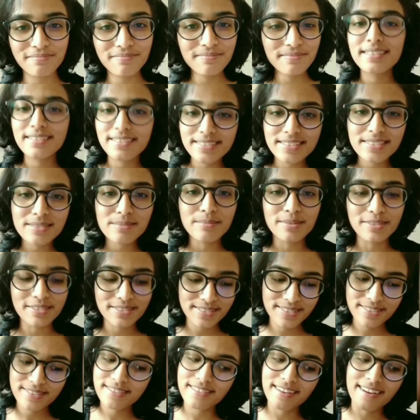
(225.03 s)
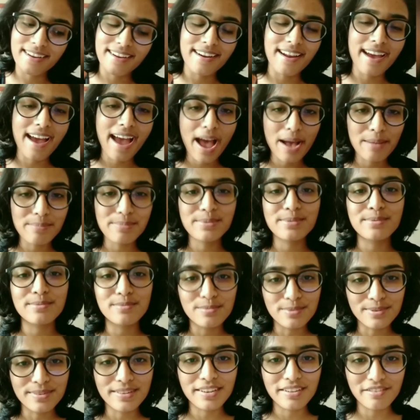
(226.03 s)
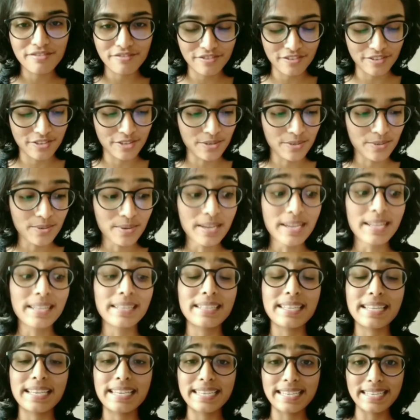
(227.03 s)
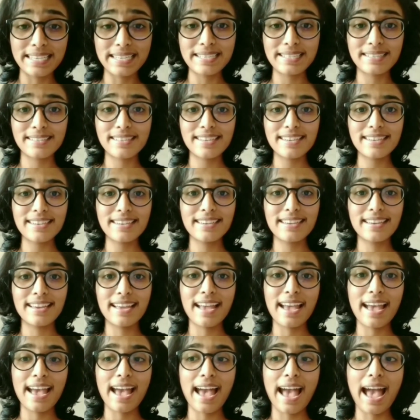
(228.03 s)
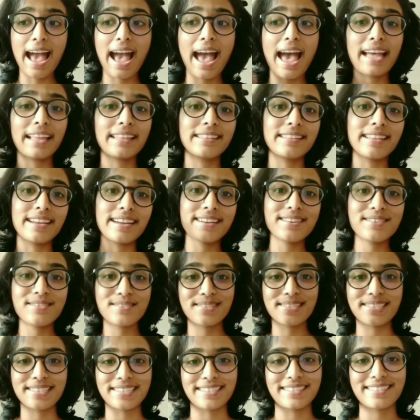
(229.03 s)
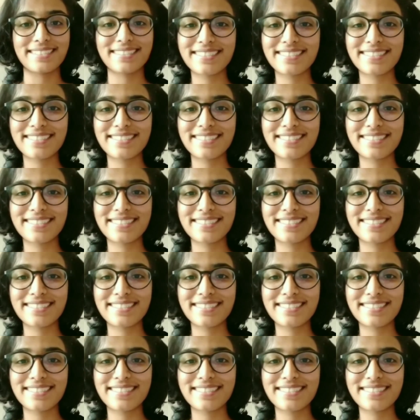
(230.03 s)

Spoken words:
Disney books are absolutely for you. They're easy and they're interesting.